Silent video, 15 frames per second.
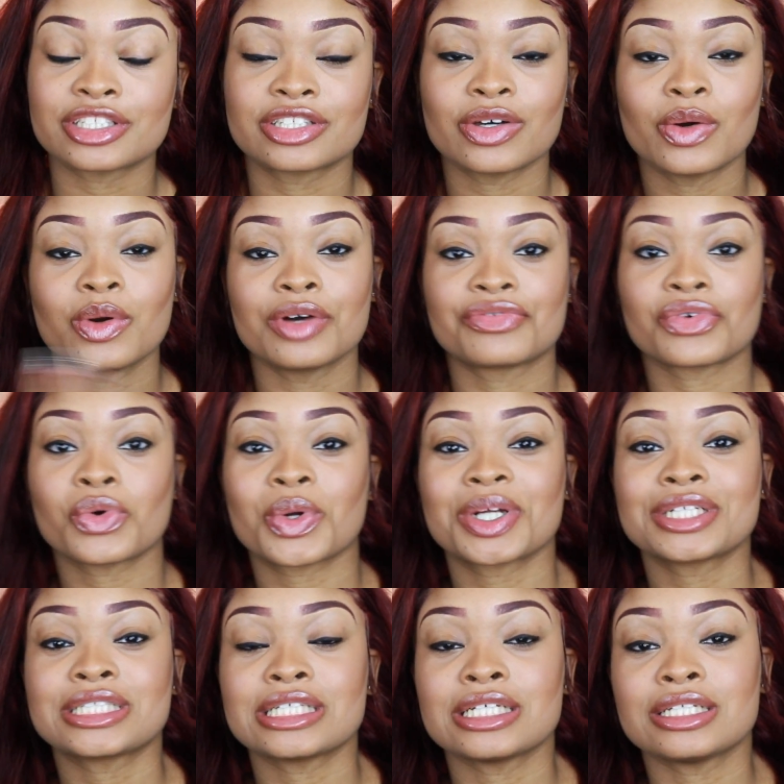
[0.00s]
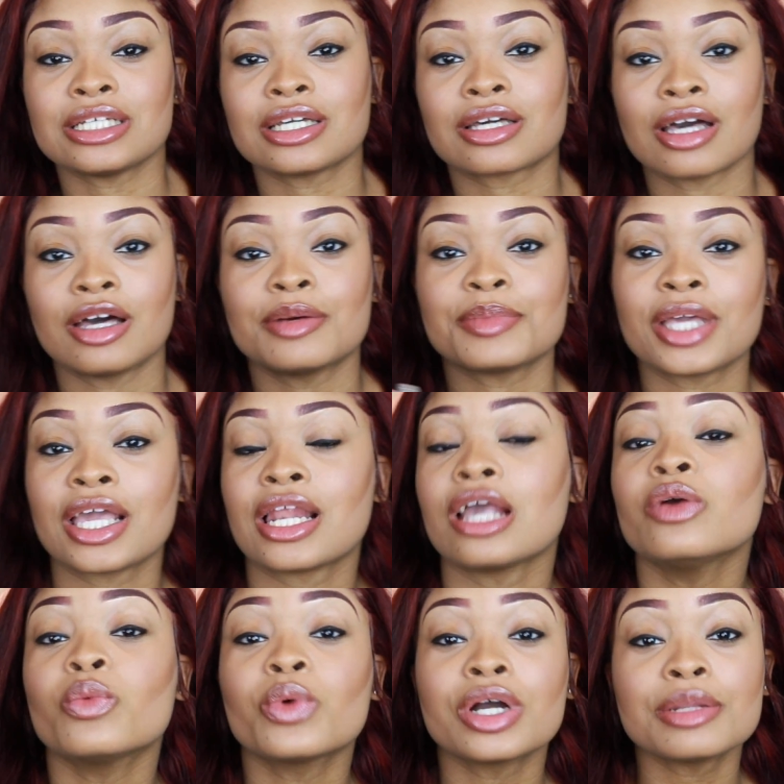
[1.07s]
So of course it did come in
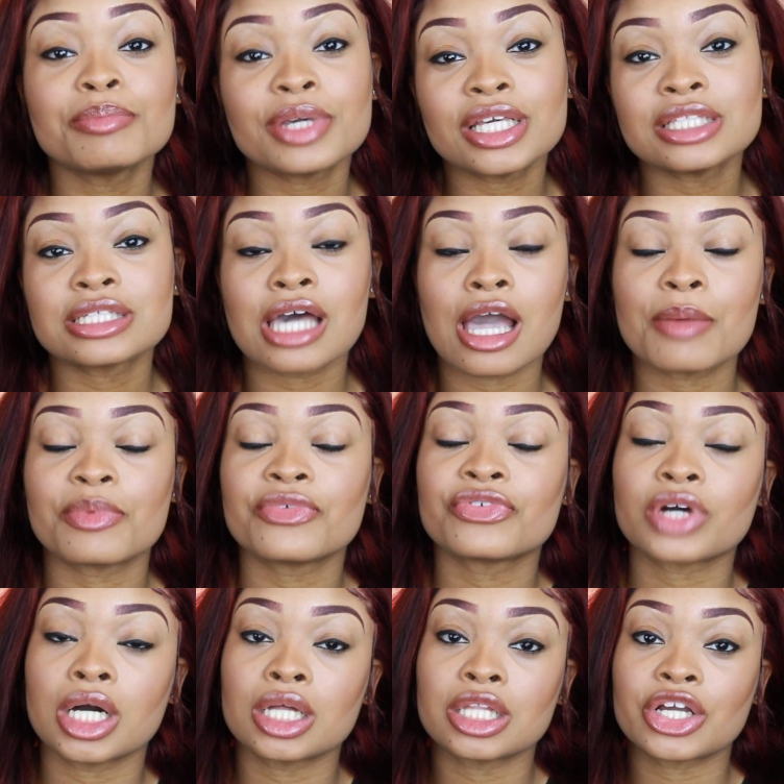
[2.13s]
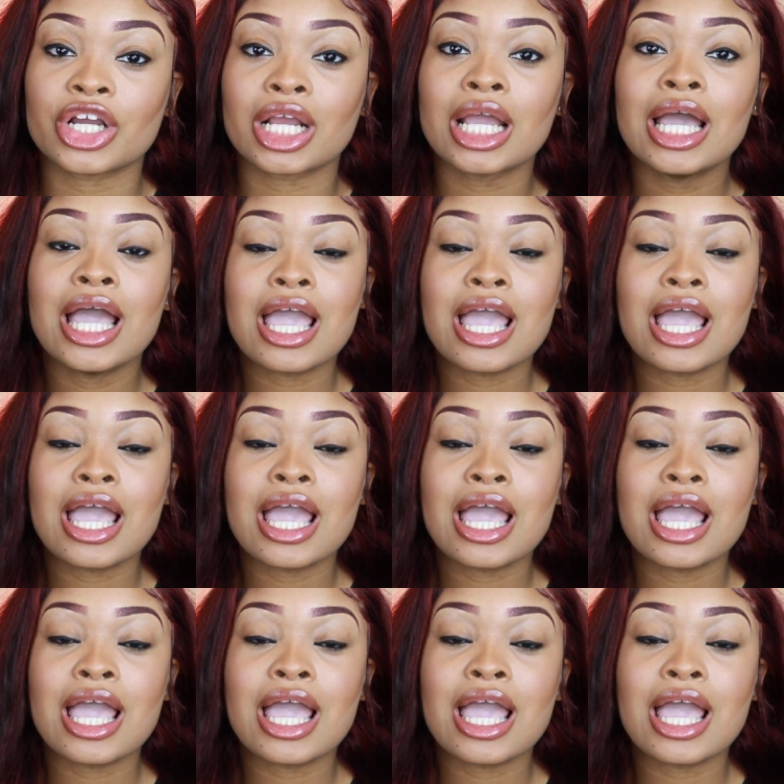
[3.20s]
a 1B type of color